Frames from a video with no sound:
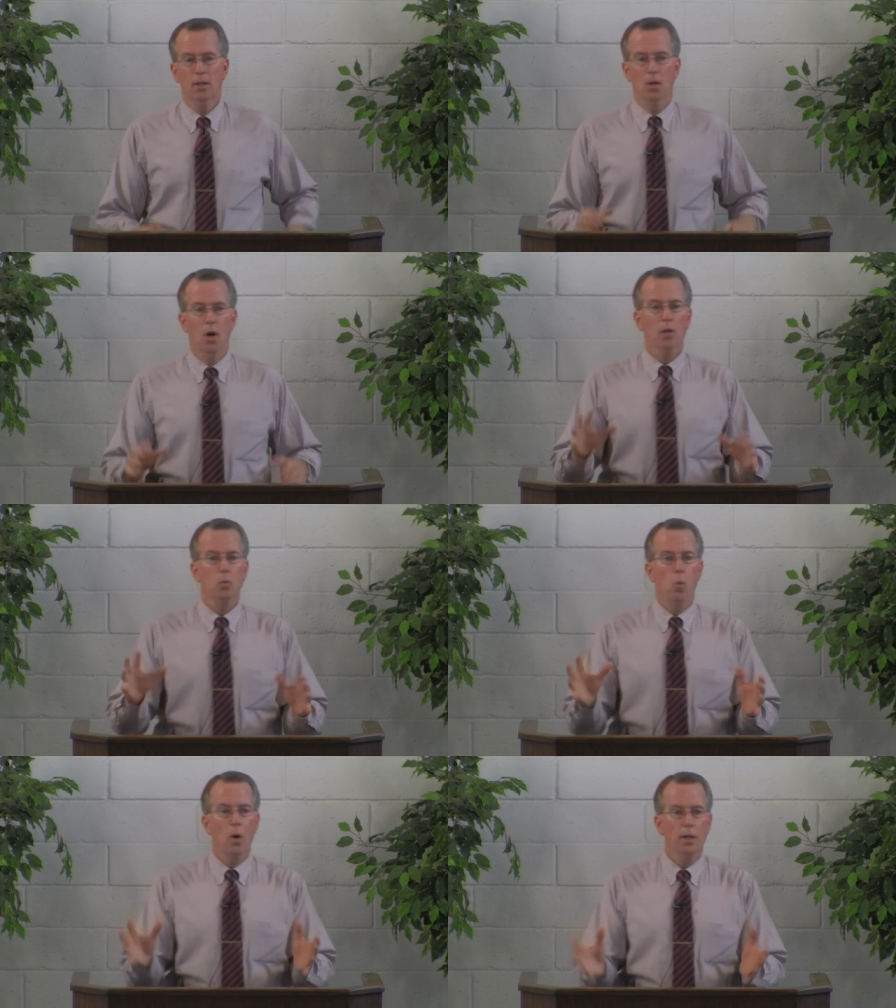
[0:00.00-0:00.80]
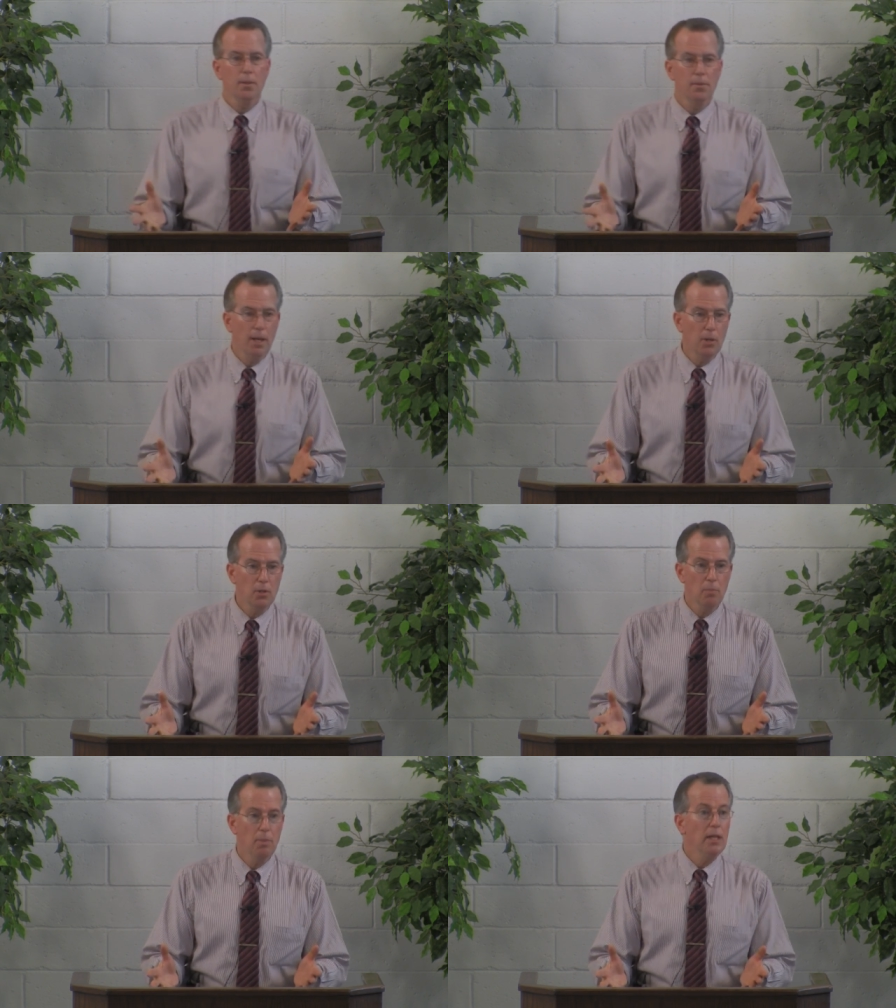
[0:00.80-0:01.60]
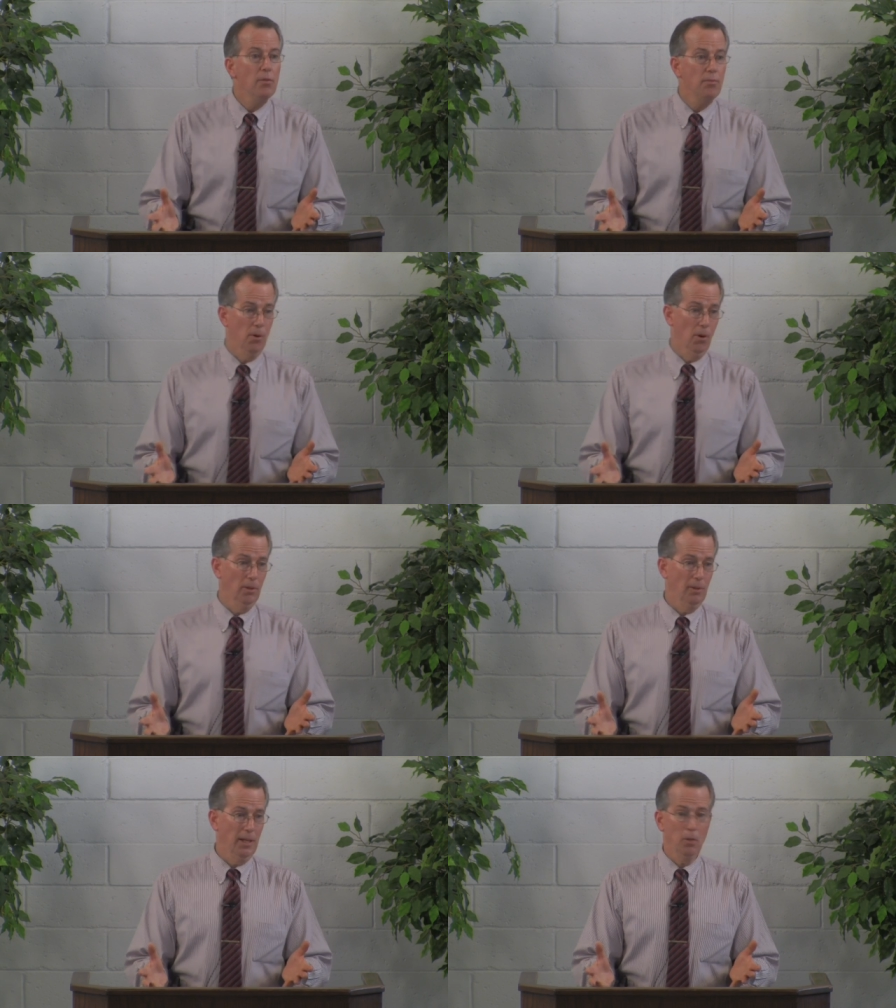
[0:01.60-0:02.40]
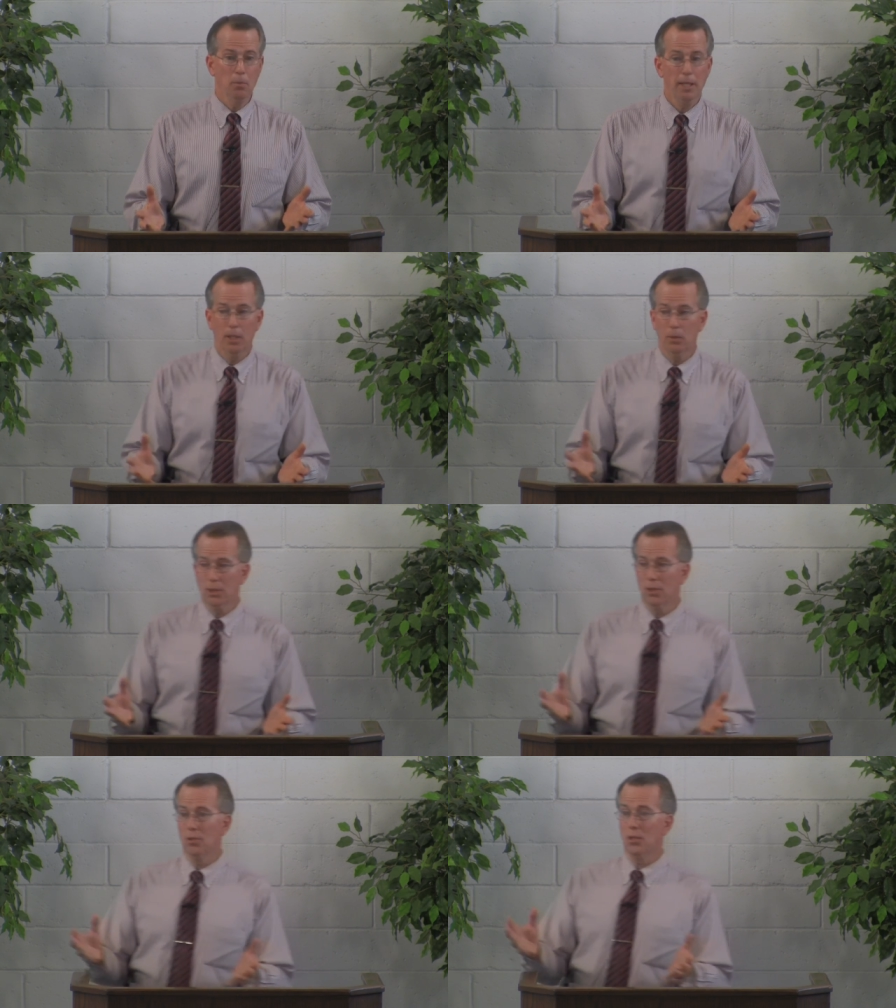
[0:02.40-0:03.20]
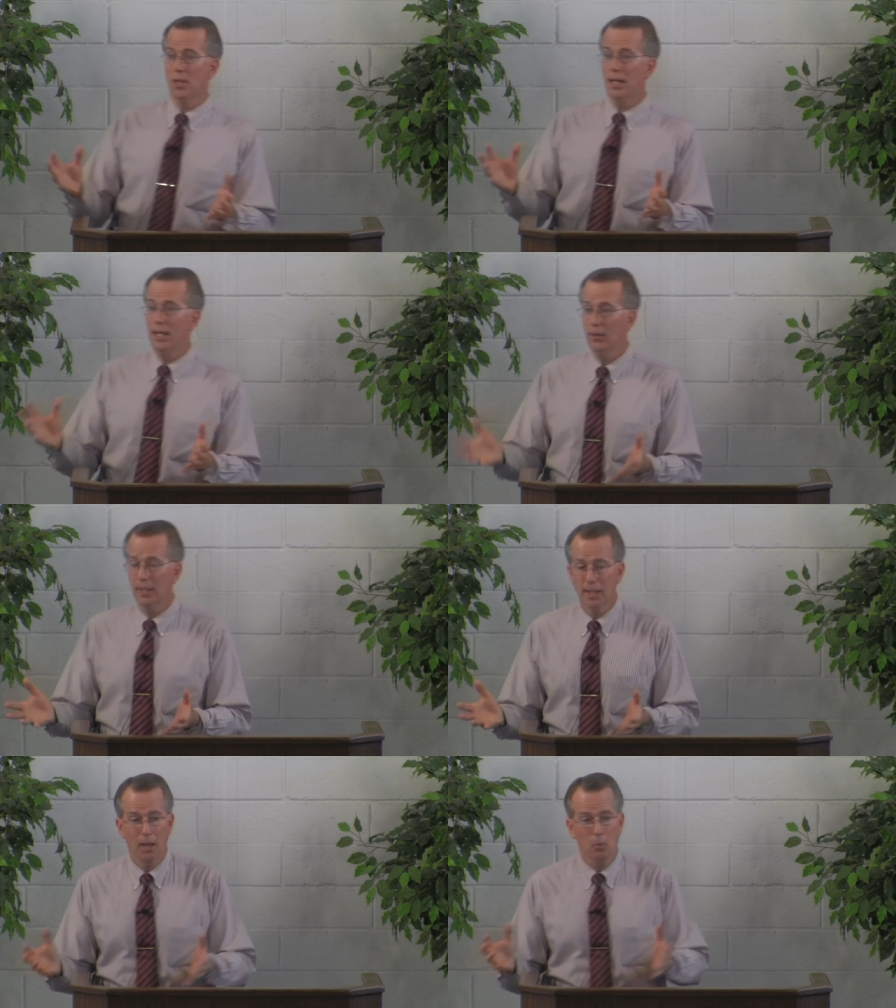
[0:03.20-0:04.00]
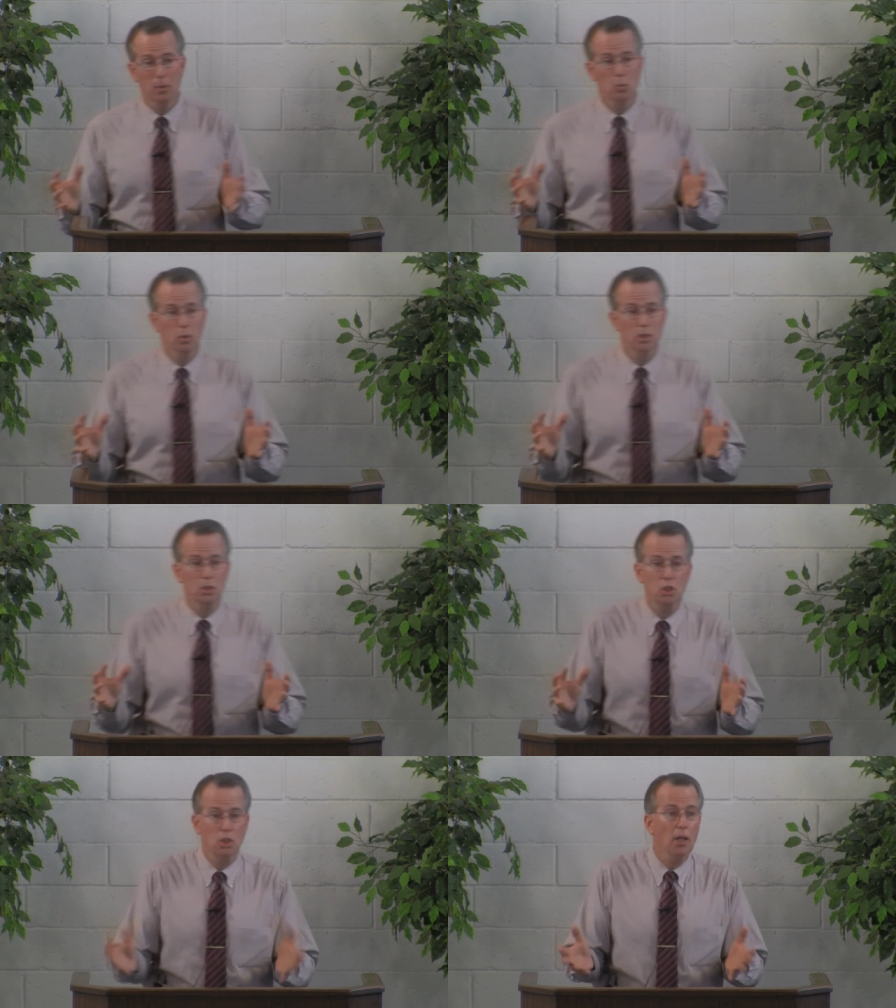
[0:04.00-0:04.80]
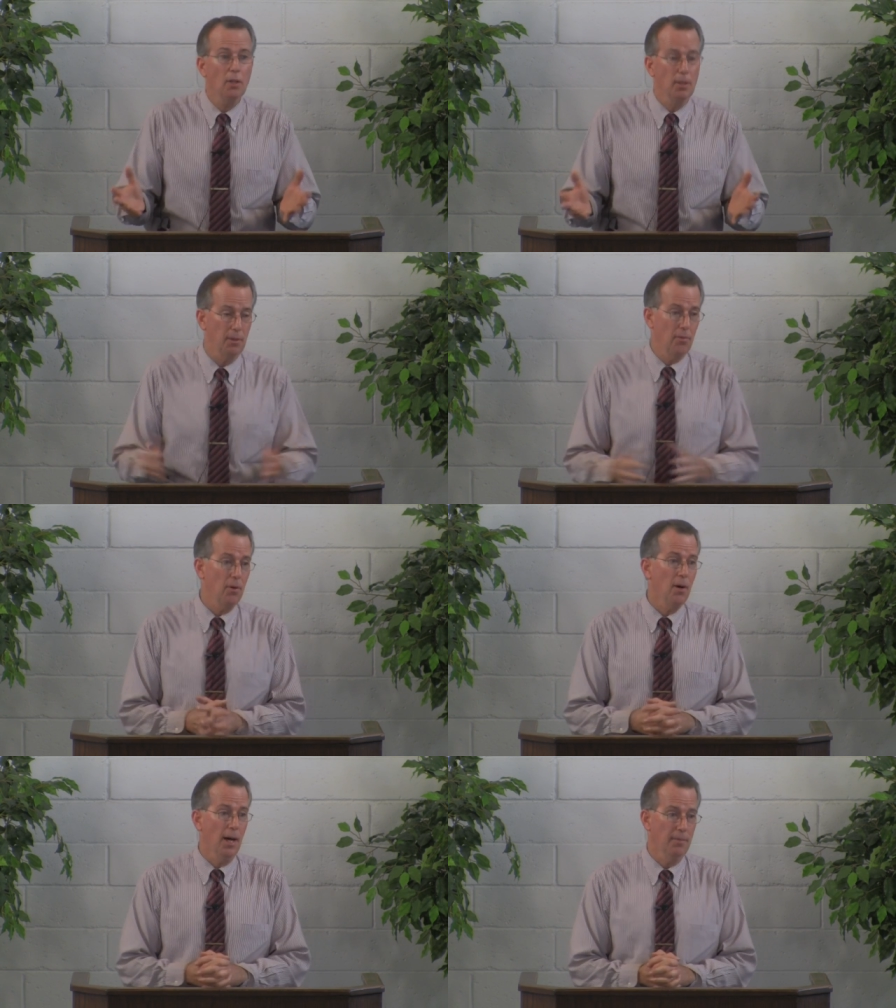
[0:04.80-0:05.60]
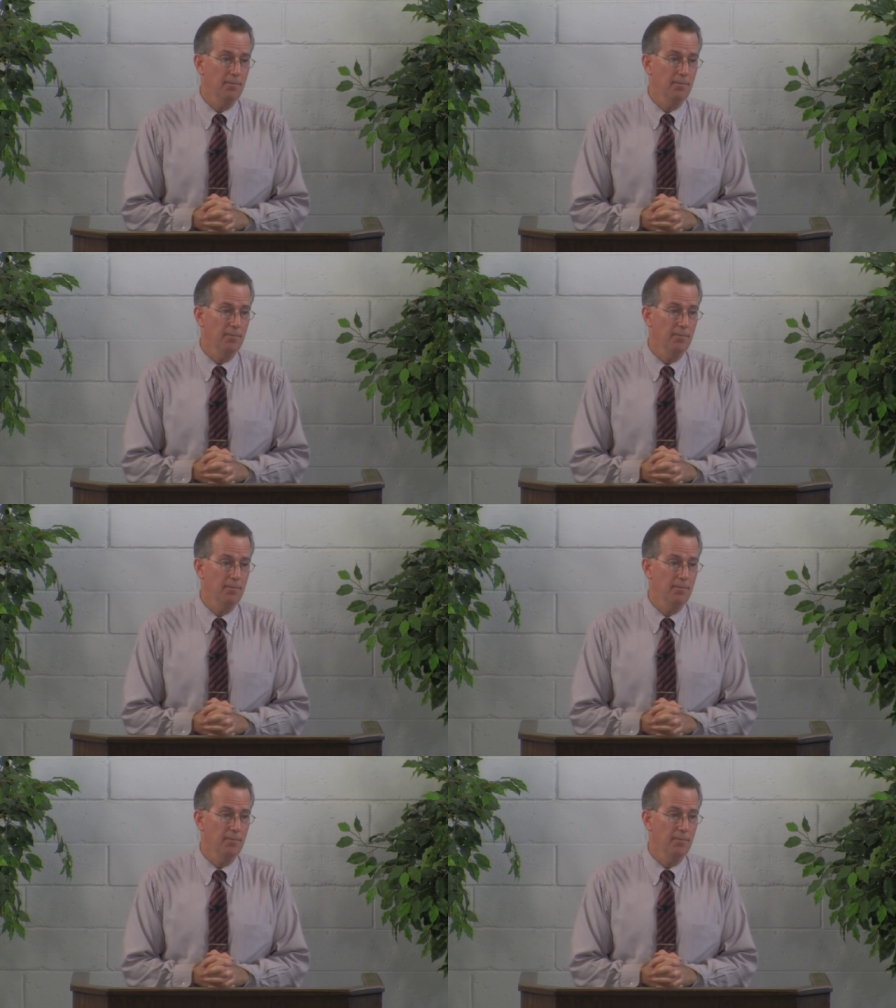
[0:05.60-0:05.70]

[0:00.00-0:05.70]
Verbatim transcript: God wanted there to be a fall. I know many Christians today hearing that would just shudder at the thought.